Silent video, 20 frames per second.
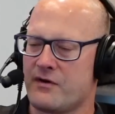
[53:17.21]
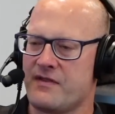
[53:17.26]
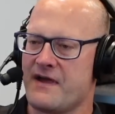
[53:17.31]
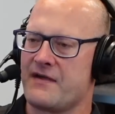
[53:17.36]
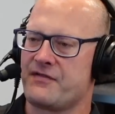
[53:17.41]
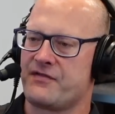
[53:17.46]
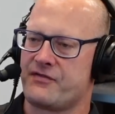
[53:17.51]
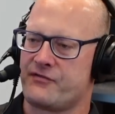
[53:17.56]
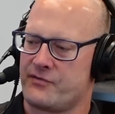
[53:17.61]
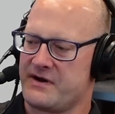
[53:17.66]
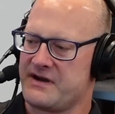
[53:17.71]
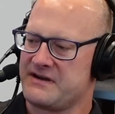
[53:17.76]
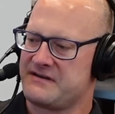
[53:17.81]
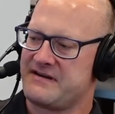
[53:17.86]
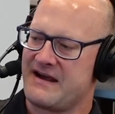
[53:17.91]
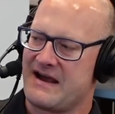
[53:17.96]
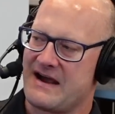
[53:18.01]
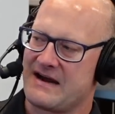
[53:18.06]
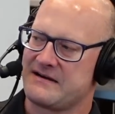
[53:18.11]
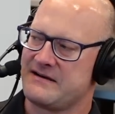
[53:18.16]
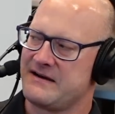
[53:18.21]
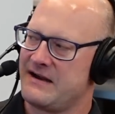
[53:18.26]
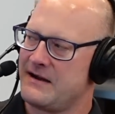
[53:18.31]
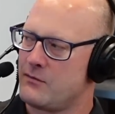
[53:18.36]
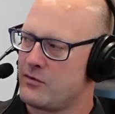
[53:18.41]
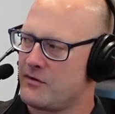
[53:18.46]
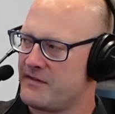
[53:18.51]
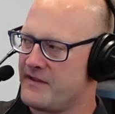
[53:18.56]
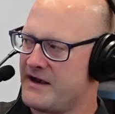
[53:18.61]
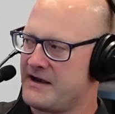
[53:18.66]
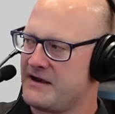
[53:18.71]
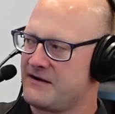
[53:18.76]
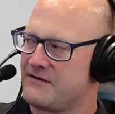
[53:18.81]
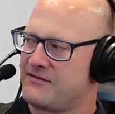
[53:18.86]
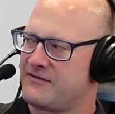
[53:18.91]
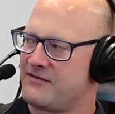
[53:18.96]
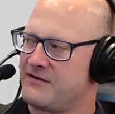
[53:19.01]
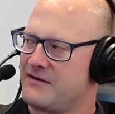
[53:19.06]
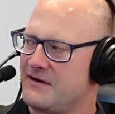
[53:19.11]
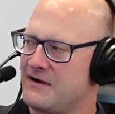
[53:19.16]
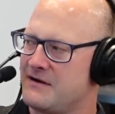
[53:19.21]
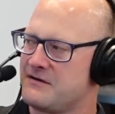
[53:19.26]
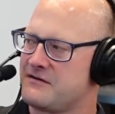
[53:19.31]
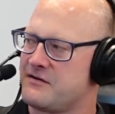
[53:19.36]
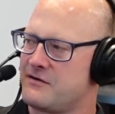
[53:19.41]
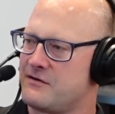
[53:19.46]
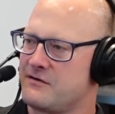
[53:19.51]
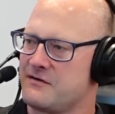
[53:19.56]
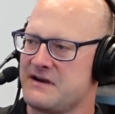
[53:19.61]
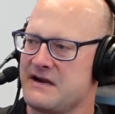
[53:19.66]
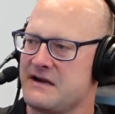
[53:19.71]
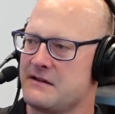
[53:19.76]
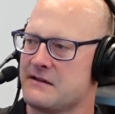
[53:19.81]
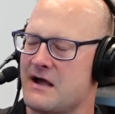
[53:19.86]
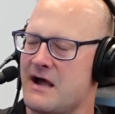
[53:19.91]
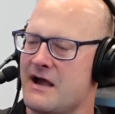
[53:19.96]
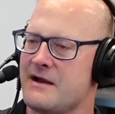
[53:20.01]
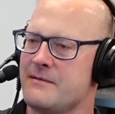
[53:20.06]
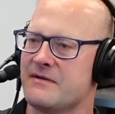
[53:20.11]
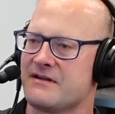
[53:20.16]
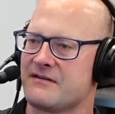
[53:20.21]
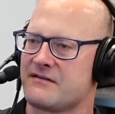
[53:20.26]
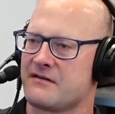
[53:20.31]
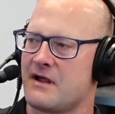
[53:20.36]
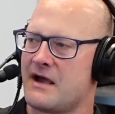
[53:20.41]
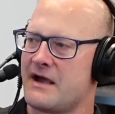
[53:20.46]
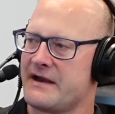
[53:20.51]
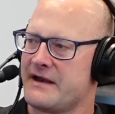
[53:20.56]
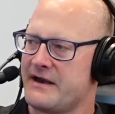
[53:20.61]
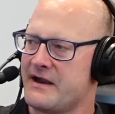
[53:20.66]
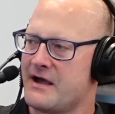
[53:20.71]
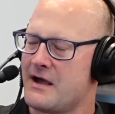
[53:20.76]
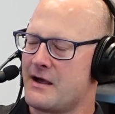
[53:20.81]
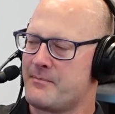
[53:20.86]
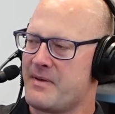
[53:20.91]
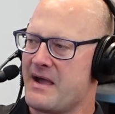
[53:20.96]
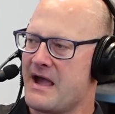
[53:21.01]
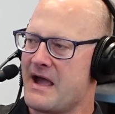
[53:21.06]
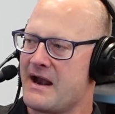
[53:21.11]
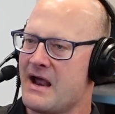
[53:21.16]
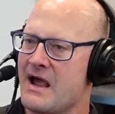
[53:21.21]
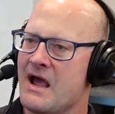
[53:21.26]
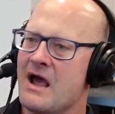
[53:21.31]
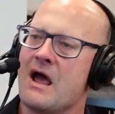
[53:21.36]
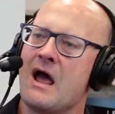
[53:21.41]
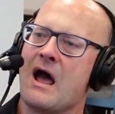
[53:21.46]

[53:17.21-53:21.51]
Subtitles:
three technique, where that interior D lineman's lining up at,